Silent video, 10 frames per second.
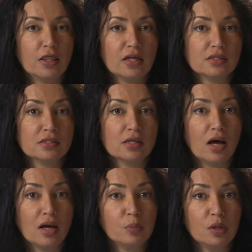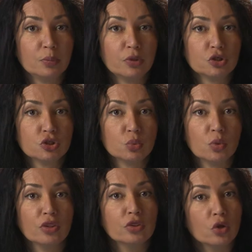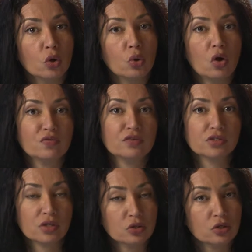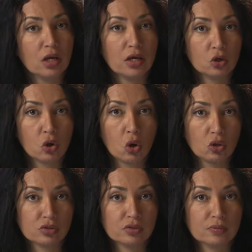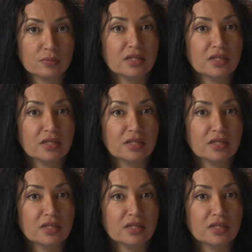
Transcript: That's high blood pressure with no obvious underlying cause,